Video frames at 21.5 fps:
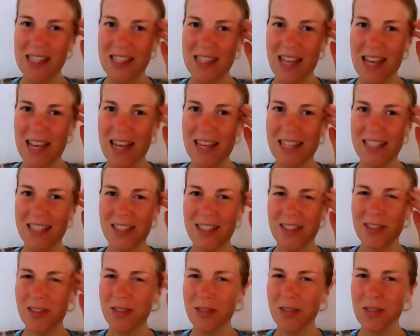
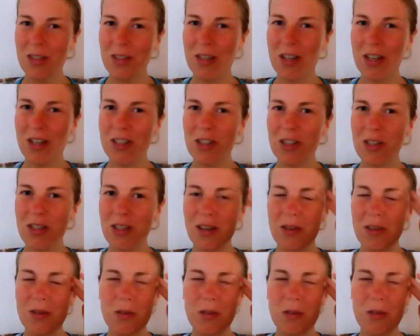saying, "Oh, you can't do that.